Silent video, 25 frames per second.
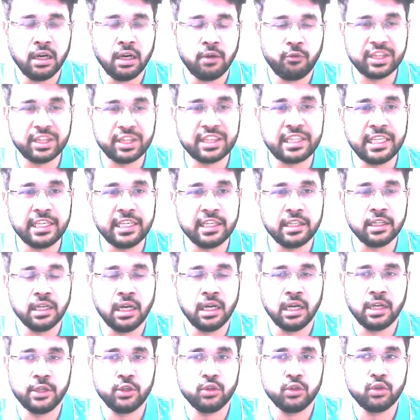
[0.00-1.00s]
one thing
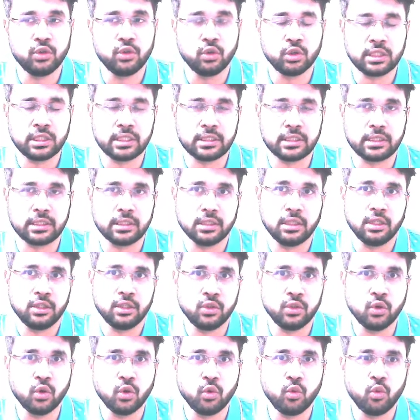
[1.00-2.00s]
you don't
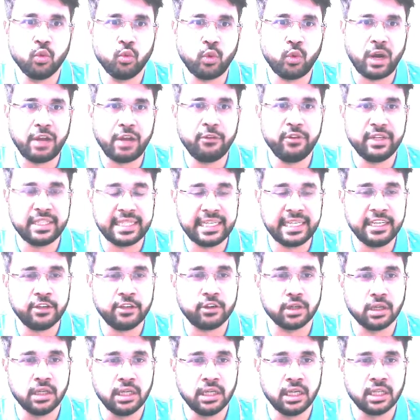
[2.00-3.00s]
know why we
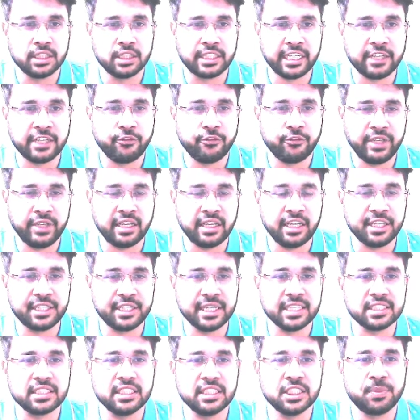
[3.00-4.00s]
take weekly
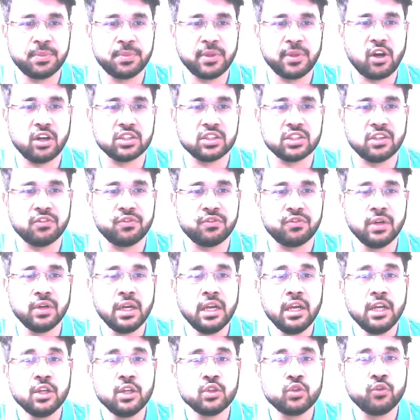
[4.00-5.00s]
test is because of
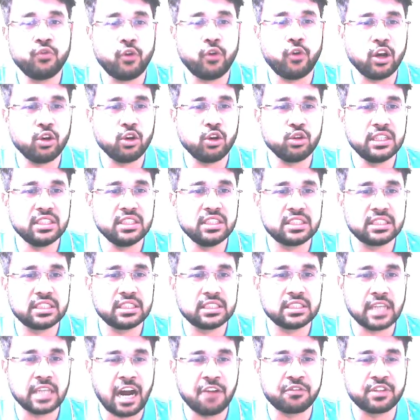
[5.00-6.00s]
to follow this
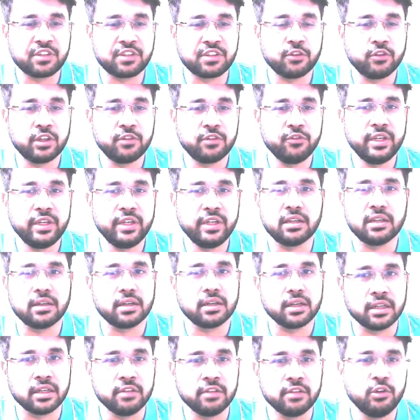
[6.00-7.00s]
after 1 week
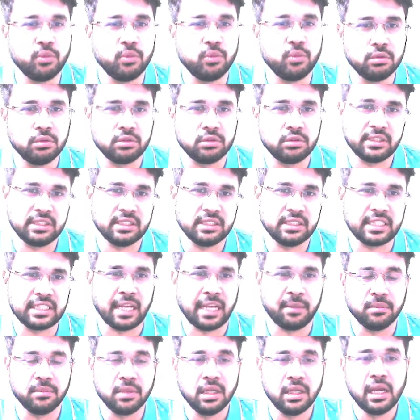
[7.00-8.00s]
review
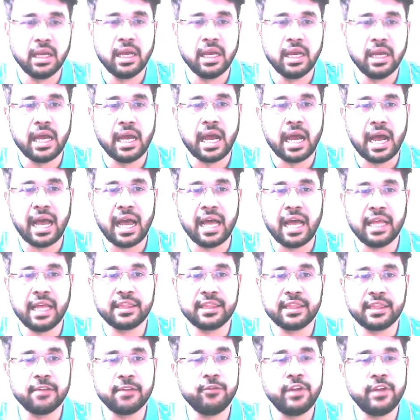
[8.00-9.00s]
time, and
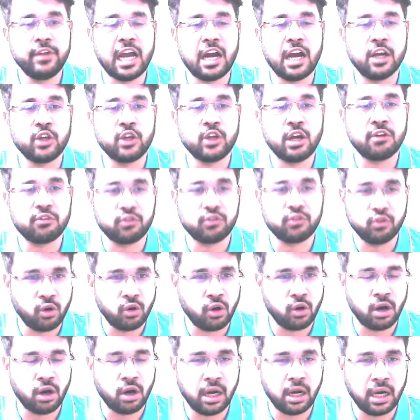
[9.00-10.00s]
then you have
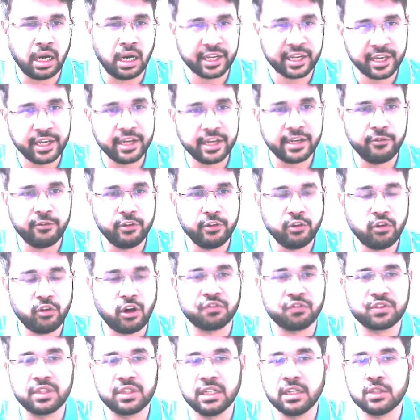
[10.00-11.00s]
to again review
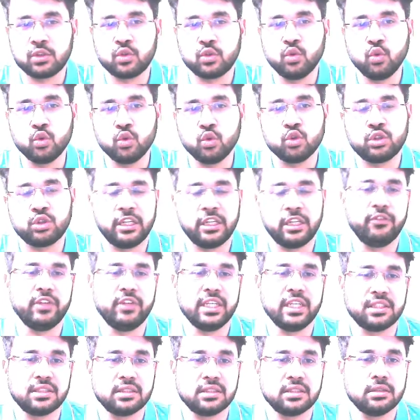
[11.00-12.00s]
after 2 to 3
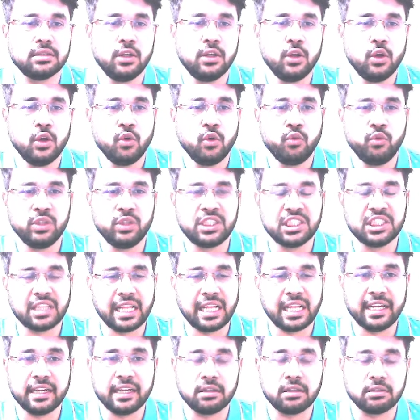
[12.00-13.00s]
weeks, which is
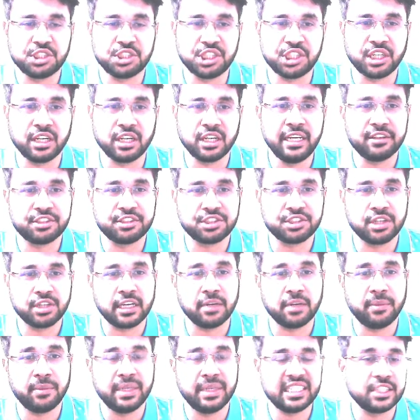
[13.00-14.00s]
like generally it's
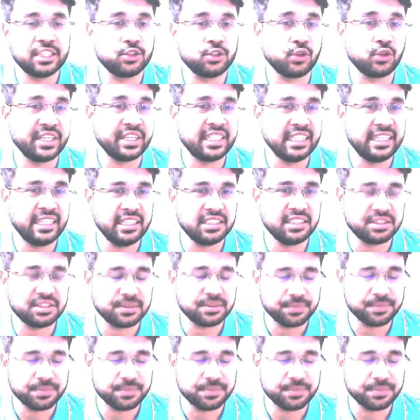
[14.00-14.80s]
recommended 20 days,